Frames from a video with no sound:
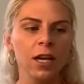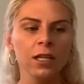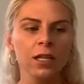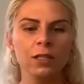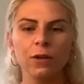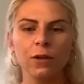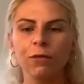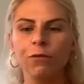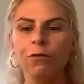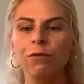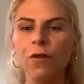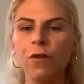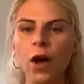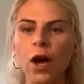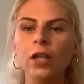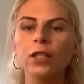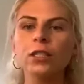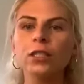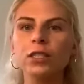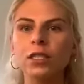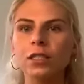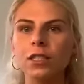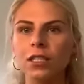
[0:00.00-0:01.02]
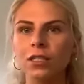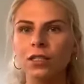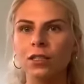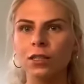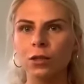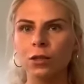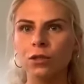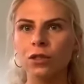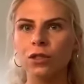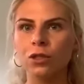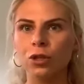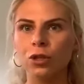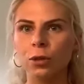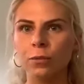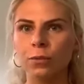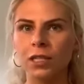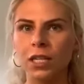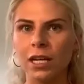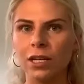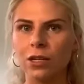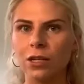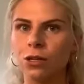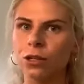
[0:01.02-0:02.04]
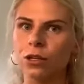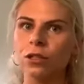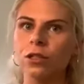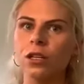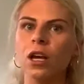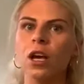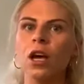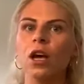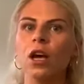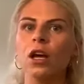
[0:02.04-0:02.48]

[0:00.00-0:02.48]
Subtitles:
So first disused tube station,